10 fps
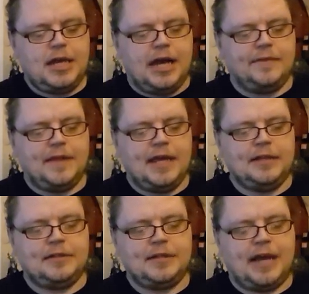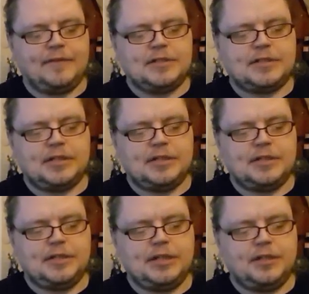and then having
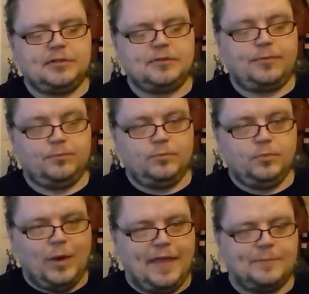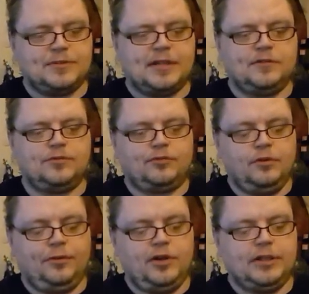to, work themselves
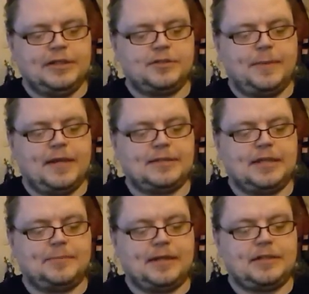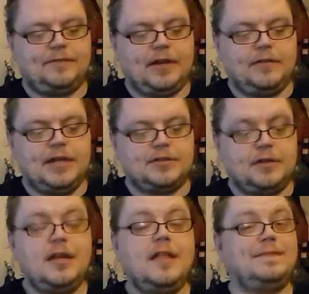through Tholian space to get back to the Federation.
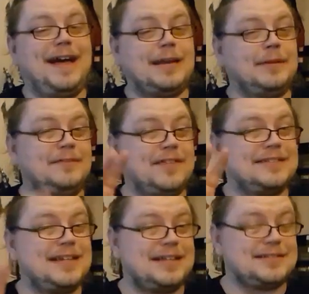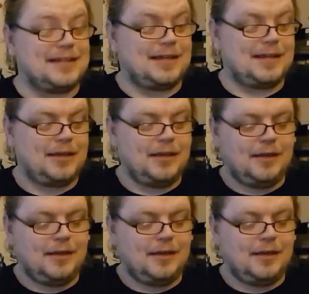That'd have been fantastic,